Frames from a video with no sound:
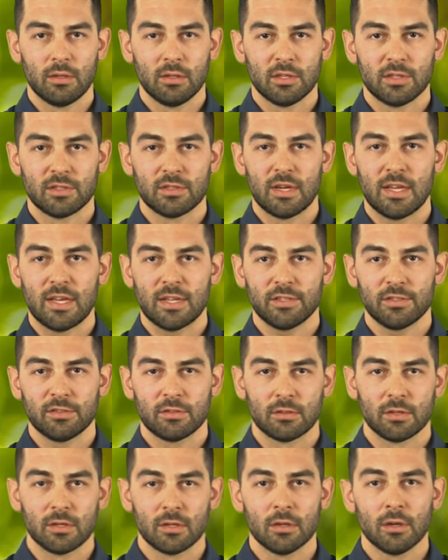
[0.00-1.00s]
in this
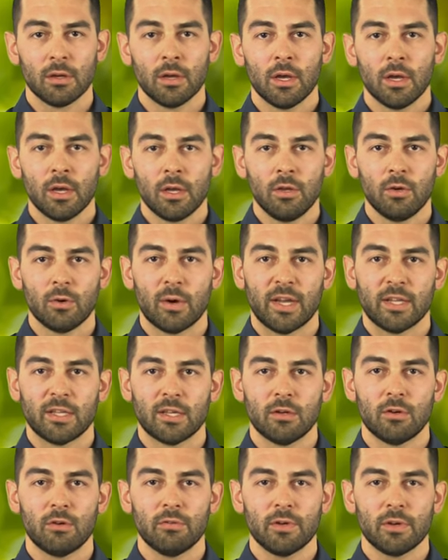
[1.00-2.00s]
lesson, you had an
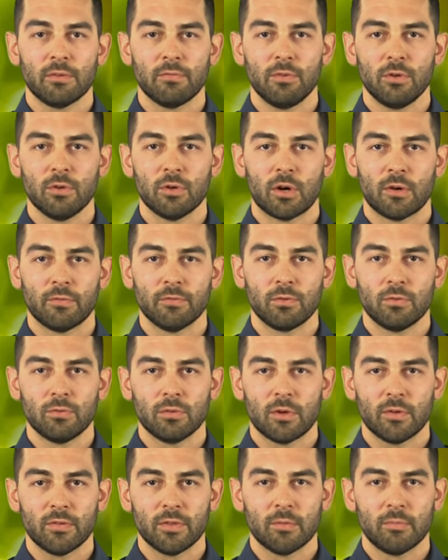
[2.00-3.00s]
overview of two
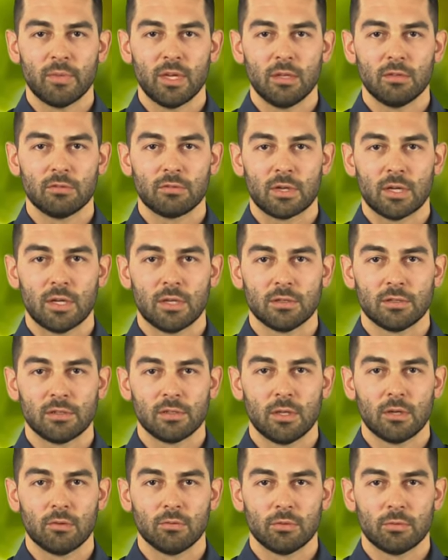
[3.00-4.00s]
of the main trends
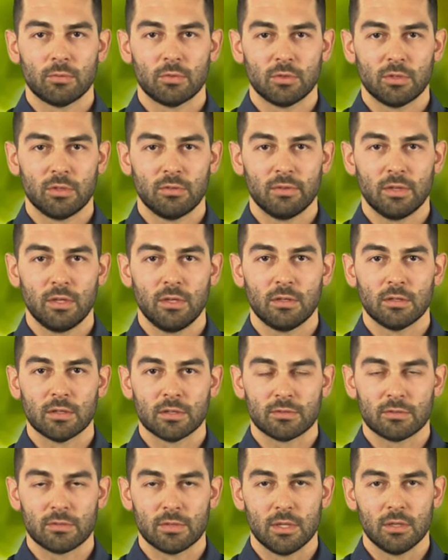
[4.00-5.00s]
in automotive
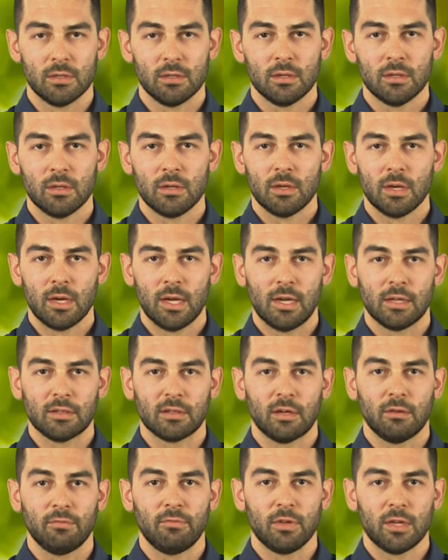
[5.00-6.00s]
industry,
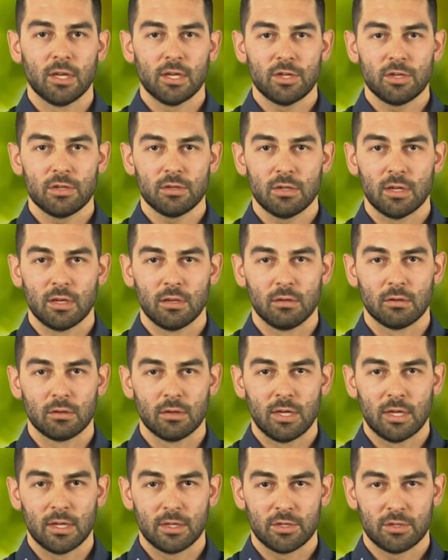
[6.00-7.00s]
electrification and
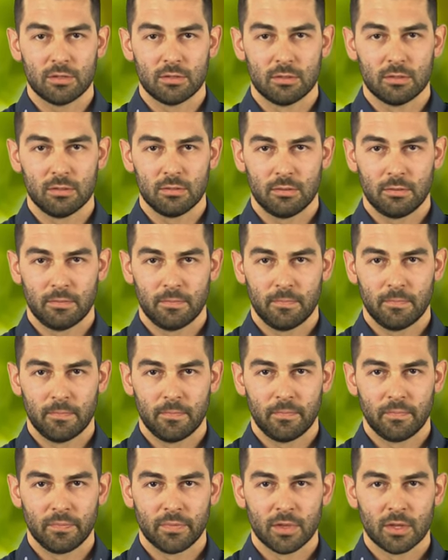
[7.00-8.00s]
connection.
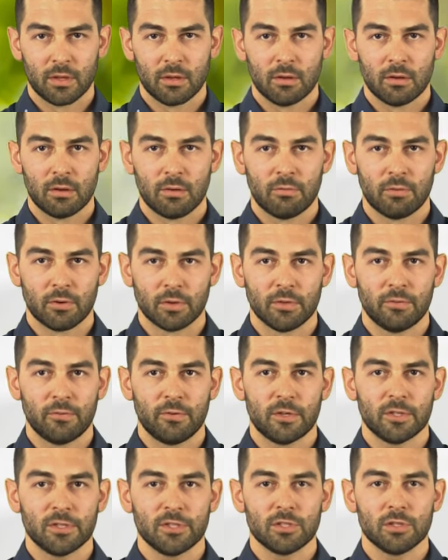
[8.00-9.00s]
For the
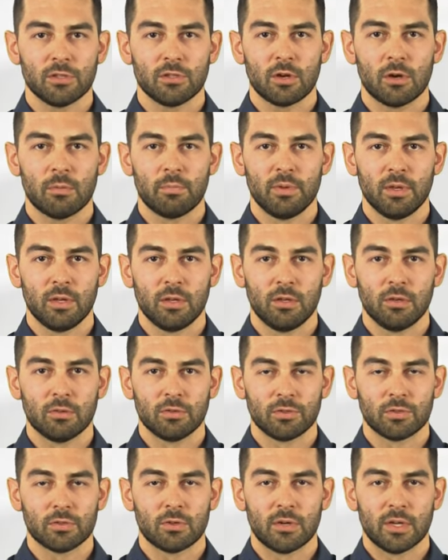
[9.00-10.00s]
first topic, you
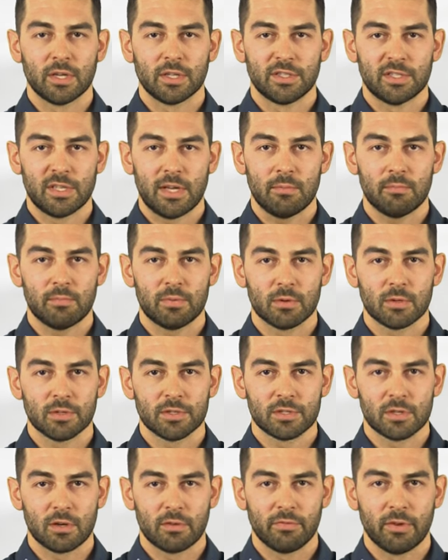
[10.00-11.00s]
saw
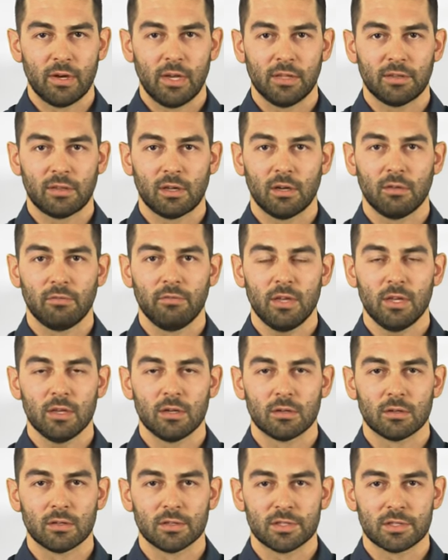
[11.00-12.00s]
examples of electric
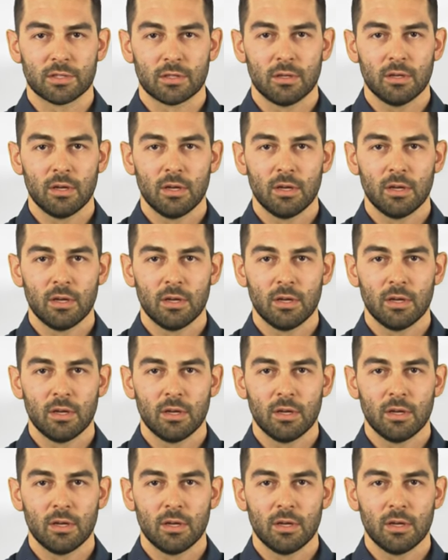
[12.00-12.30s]
vehicles